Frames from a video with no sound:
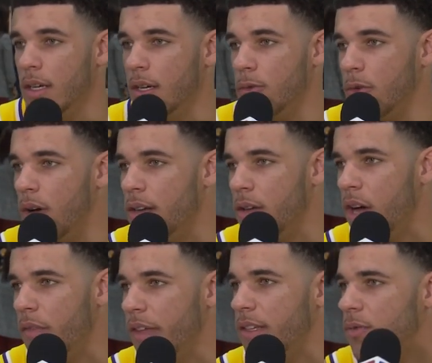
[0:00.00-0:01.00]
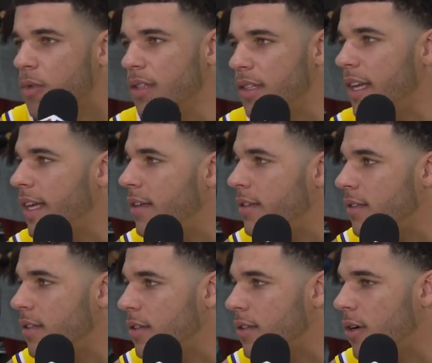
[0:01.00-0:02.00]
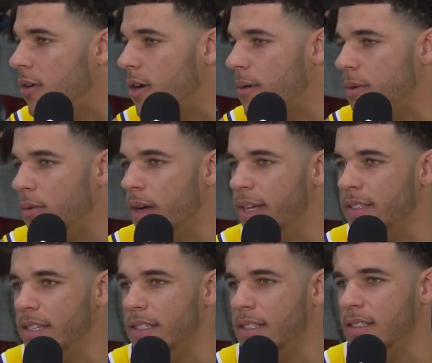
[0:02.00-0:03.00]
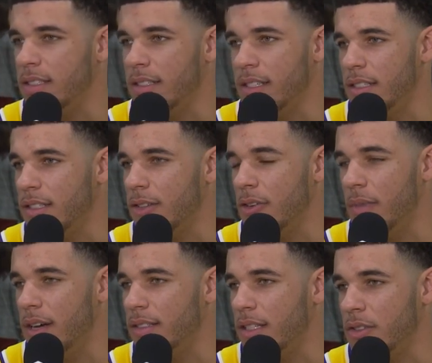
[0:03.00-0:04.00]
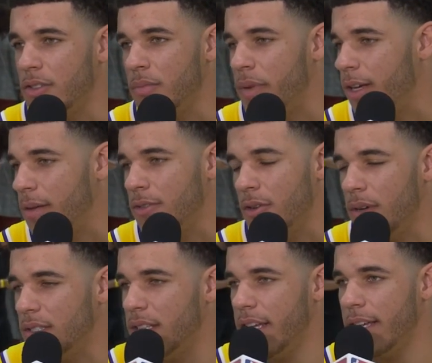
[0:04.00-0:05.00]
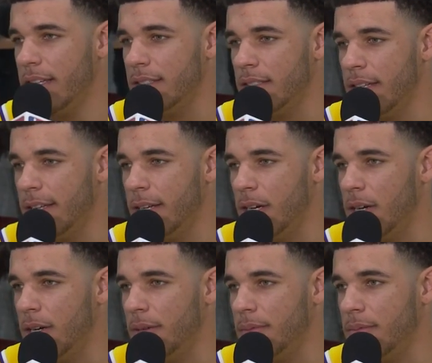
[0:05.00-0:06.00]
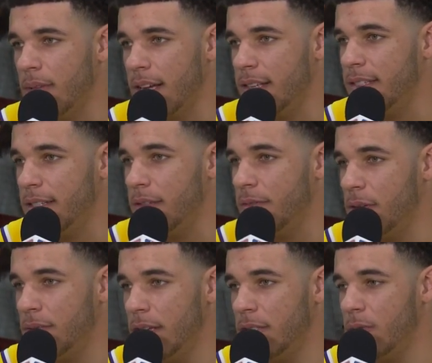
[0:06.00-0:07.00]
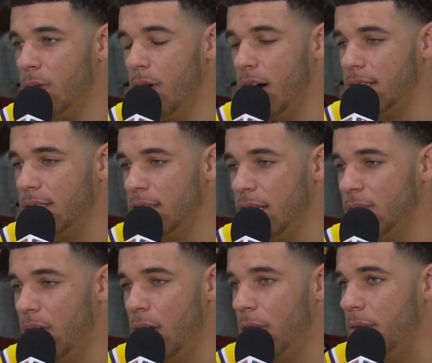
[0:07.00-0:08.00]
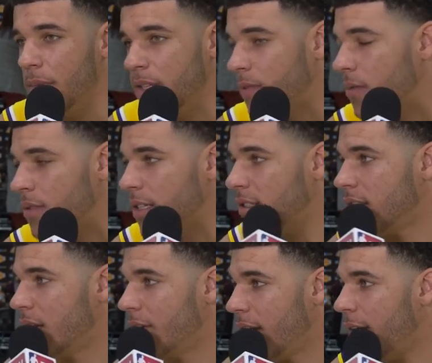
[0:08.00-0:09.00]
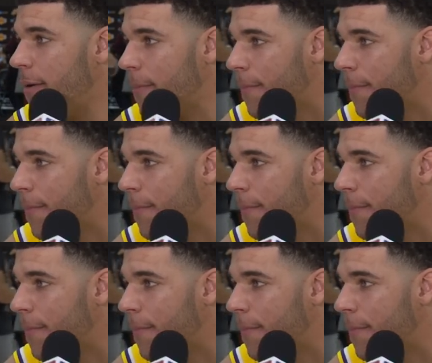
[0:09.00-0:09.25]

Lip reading: Well, Rondo, I don't think it's one thing. You know, the way he teaches so much that you can pick up so much things. And like I said, the film session we watched, that's probably one of the best film sessions I ever had.